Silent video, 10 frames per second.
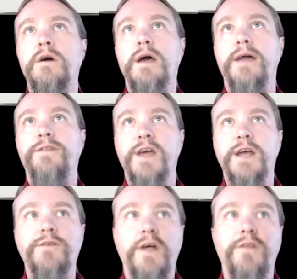At the
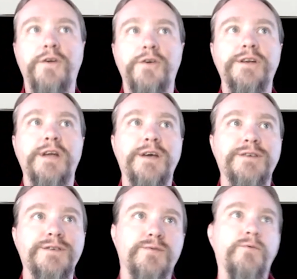end of that 30
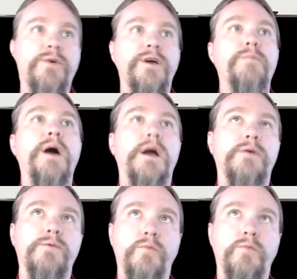days is when we come back
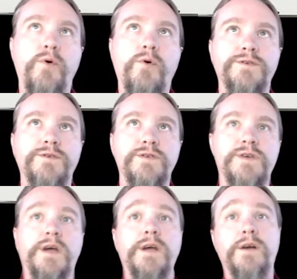with reports and
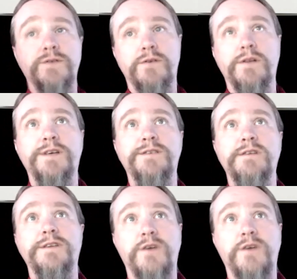say, here's your list,
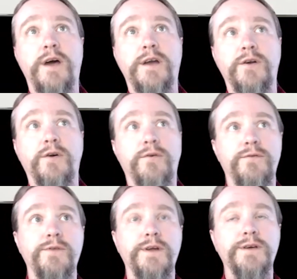let's go ahead and go
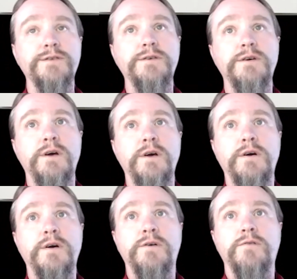through this,
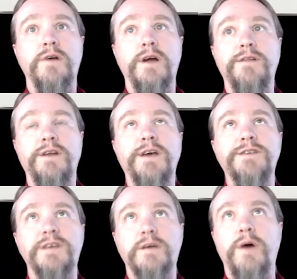right? The
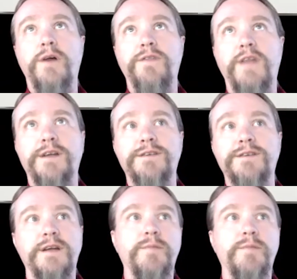nice thing about that is
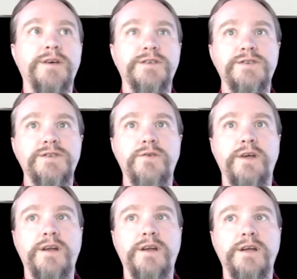that it makes it so
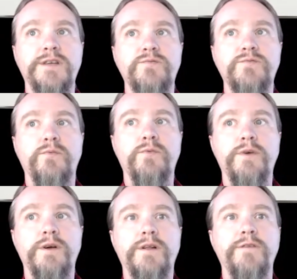that it's
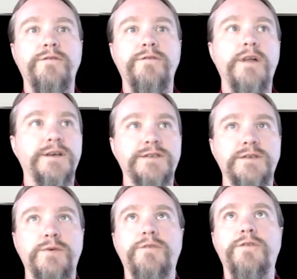really
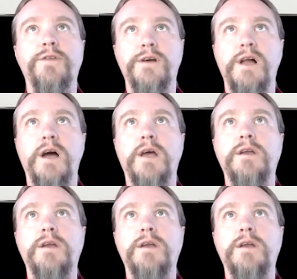flexible for the client,